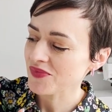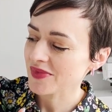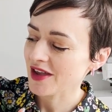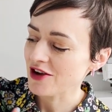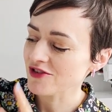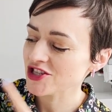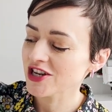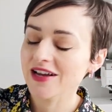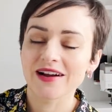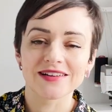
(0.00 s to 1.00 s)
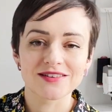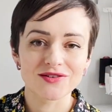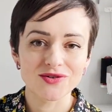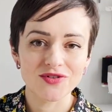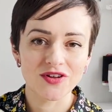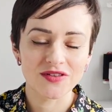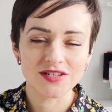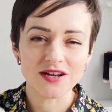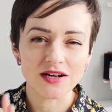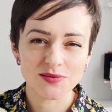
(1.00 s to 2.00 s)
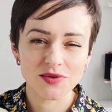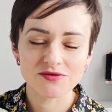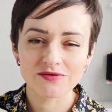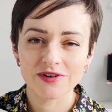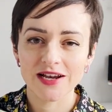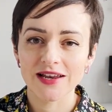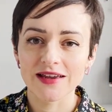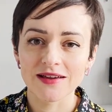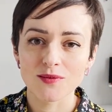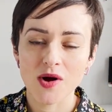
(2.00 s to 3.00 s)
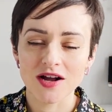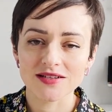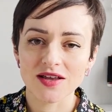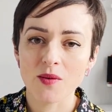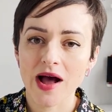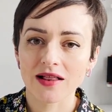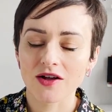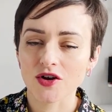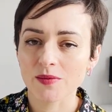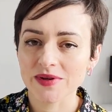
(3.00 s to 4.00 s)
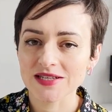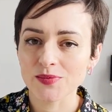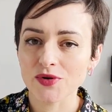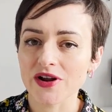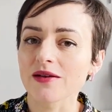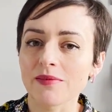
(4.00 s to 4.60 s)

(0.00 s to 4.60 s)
Originally I had thought that the tucks wouldn't really work so well on a busy print, but